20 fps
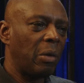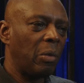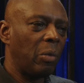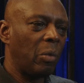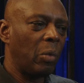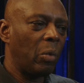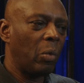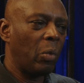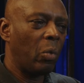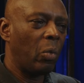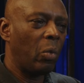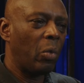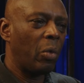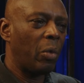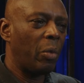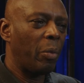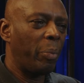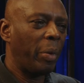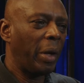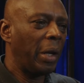and
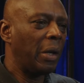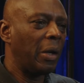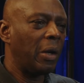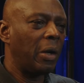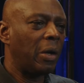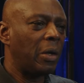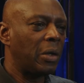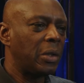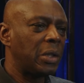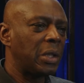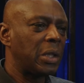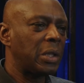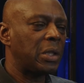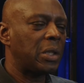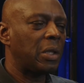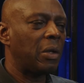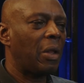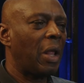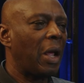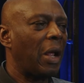being an
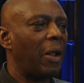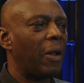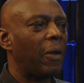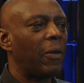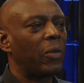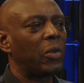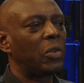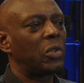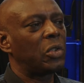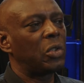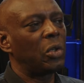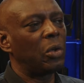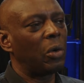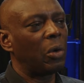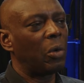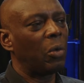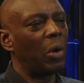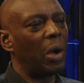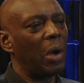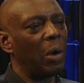artist, and that
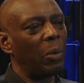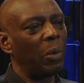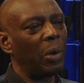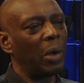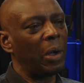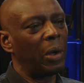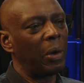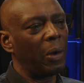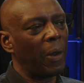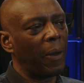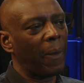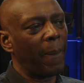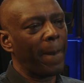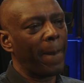took quite a while.